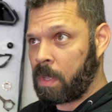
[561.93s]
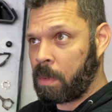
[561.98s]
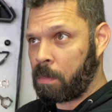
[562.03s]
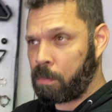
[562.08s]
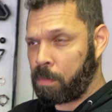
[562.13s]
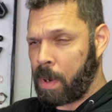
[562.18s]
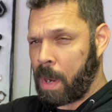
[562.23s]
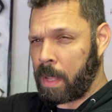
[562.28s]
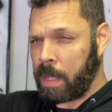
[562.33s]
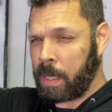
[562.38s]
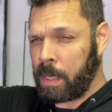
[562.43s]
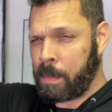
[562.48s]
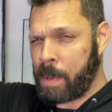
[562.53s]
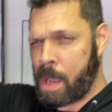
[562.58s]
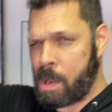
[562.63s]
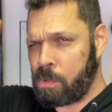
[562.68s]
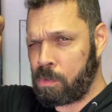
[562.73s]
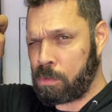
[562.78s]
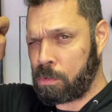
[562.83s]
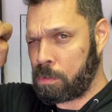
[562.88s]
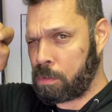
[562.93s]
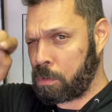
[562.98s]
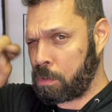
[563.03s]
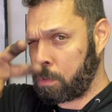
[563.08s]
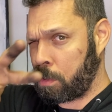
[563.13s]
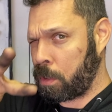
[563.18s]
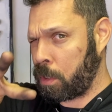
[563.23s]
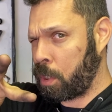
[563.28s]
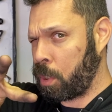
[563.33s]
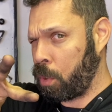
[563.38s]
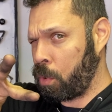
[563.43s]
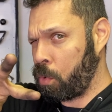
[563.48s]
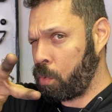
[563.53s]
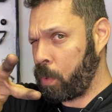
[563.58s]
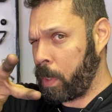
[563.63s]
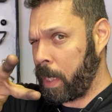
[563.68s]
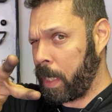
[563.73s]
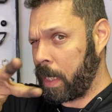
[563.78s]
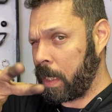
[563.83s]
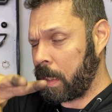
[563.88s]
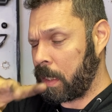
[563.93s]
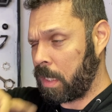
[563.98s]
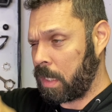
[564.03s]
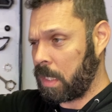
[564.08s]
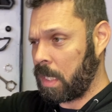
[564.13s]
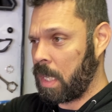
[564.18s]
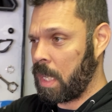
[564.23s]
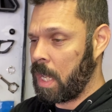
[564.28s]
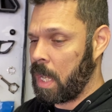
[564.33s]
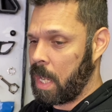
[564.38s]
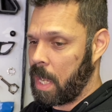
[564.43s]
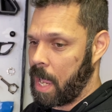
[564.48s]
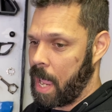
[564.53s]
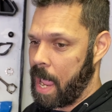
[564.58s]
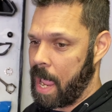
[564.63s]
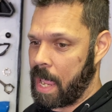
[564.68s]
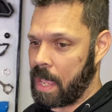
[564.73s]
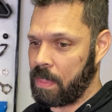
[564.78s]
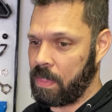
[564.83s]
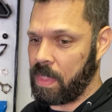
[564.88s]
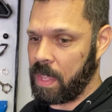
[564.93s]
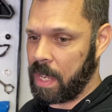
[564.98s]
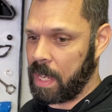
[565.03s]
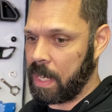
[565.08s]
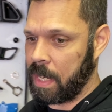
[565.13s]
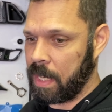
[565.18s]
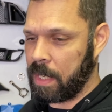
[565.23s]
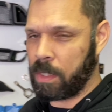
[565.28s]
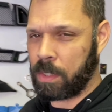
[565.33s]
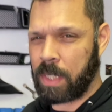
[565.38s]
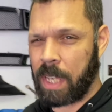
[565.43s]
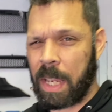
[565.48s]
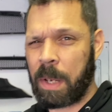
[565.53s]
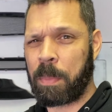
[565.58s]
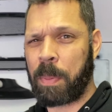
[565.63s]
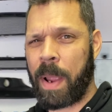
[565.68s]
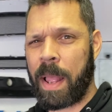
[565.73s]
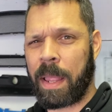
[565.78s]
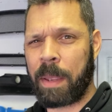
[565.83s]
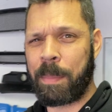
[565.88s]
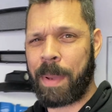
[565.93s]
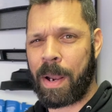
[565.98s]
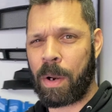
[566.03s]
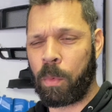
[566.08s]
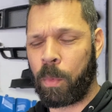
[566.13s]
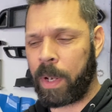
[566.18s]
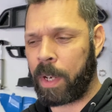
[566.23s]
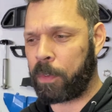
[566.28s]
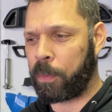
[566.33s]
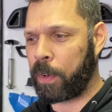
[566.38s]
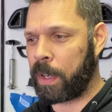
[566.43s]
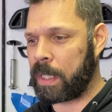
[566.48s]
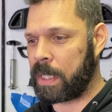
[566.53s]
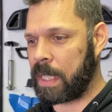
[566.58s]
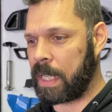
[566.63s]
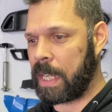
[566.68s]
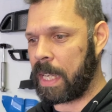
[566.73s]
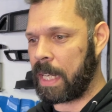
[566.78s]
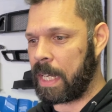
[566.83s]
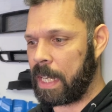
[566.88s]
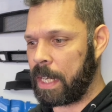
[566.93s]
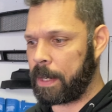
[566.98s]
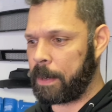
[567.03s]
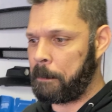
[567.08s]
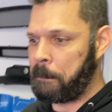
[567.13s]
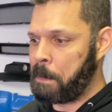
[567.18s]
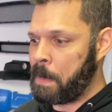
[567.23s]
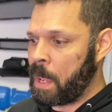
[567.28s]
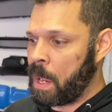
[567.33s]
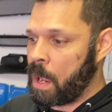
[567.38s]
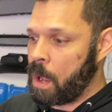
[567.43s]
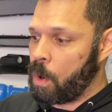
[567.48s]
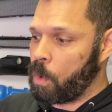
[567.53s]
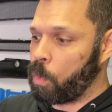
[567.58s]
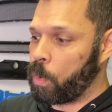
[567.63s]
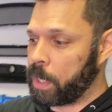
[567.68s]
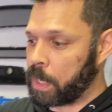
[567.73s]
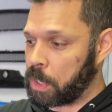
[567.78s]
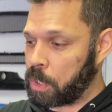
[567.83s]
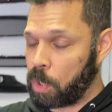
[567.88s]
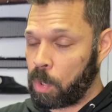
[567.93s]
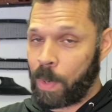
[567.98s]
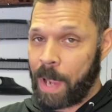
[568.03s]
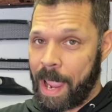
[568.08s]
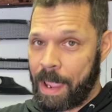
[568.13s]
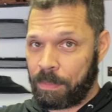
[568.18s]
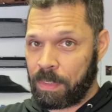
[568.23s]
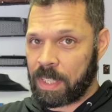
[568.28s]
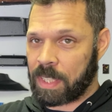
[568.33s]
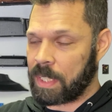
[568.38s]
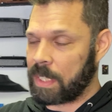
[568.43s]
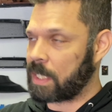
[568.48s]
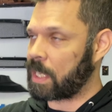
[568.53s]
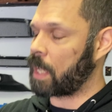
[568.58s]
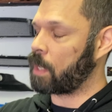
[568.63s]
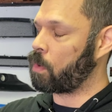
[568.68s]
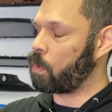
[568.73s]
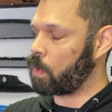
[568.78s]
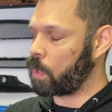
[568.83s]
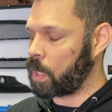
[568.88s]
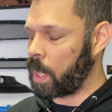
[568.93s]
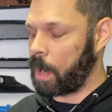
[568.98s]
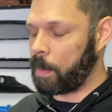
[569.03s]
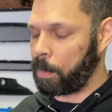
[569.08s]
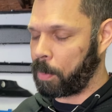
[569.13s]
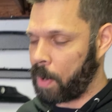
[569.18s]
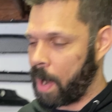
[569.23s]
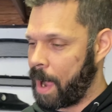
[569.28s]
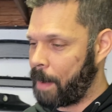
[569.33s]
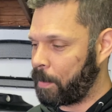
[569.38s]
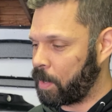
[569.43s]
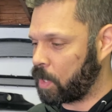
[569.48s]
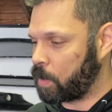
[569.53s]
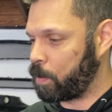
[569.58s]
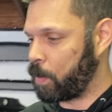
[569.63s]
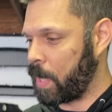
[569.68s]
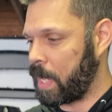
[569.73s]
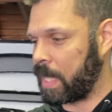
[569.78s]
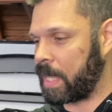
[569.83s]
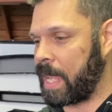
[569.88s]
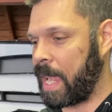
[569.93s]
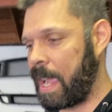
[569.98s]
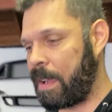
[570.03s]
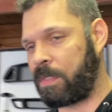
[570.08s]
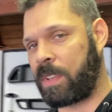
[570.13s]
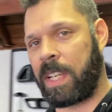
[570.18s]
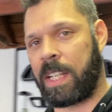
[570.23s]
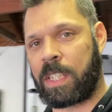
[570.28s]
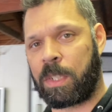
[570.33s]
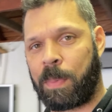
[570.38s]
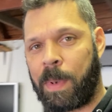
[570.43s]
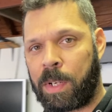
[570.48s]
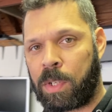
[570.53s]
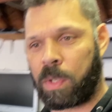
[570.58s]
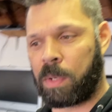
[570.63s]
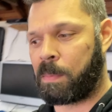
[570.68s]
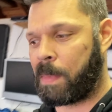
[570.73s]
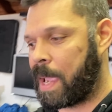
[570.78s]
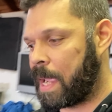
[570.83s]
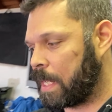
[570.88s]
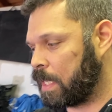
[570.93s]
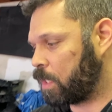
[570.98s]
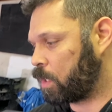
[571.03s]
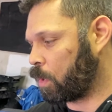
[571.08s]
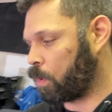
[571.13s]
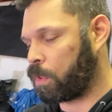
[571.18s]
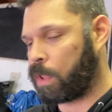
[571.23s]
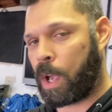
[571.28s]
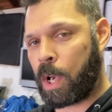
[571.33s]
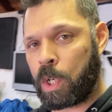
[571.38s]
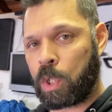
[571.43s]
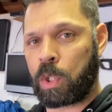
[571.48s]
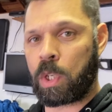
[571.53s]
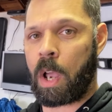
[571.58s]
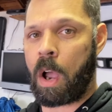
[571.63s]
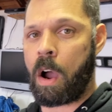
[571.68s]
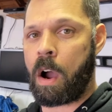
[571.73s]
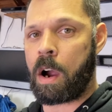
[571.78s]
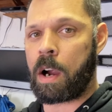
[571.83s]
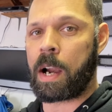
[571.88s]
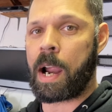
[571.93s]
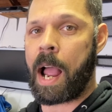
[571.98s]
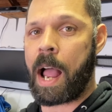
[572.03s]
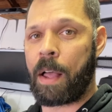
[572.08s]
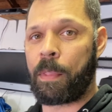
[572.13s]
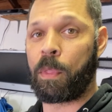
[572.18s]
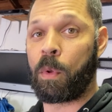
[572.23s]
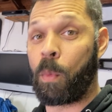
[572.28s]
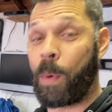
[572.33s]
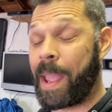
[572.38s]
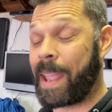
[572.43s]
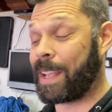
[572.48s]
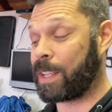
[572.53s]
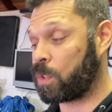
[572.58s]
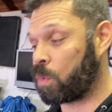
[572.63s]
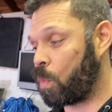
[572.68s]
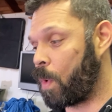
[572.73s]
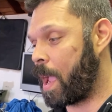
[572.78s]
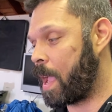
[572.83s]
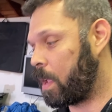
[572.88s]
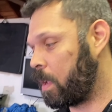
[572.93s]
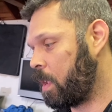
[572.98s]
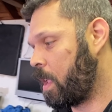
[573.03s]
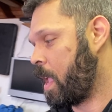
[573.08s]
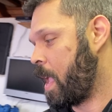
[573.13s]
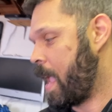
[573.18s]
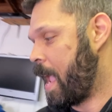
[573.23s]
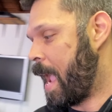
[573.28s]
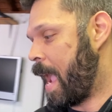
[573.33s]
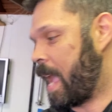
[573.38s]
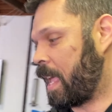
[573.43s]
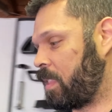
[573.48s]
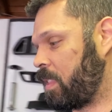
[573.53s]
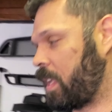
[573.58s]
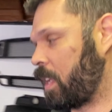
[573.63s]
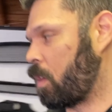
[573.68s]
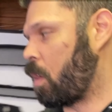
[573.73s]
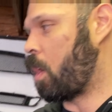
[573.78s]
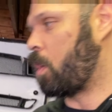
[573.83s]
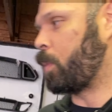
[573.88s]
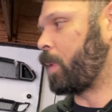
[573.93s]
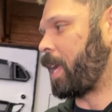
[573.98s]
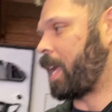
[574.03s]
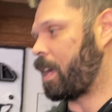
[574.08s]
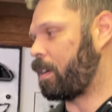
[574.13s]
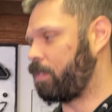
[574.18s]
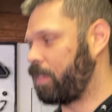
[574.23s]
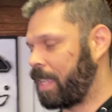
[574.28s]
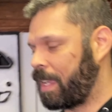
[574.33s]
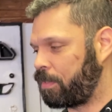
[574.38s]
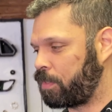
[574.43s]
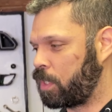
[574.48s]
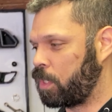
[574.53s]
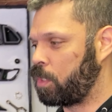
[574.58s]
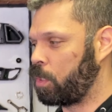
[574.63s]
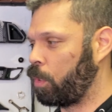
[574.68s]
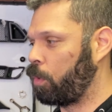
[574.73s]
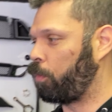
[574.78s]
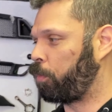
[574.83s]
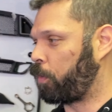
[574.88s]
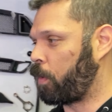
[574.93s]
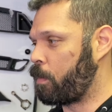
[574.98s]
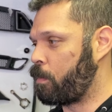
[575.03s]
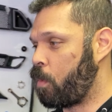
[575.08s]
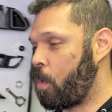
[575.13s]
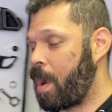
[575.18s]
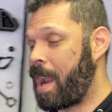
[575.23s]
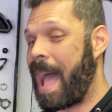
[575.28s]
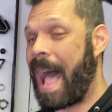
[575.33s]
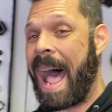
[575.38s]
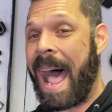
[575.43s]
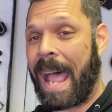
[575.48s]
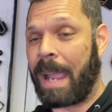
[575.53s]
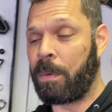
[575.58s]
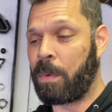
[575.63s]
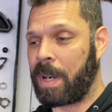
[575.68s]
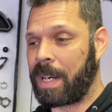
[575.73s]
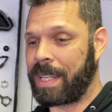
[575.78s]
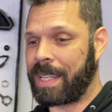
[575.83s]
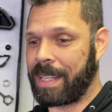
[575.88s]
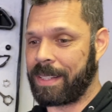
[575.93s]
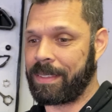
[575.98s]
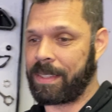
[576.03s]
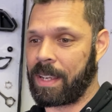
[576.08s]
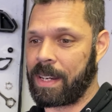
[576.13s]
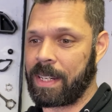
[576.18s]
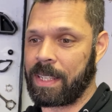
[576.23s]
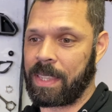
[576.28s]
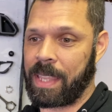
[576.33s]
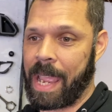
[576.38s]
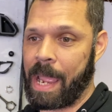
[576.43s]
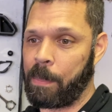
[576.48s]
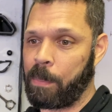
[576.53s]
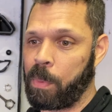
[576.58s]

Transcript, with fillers: probably in about two weeks. And then it'll take probably about a week for it to get here. We do have the seats on order, I promise, but they have to get specially made. So those are on the way as well and then all we have left to do from what I want to get done at that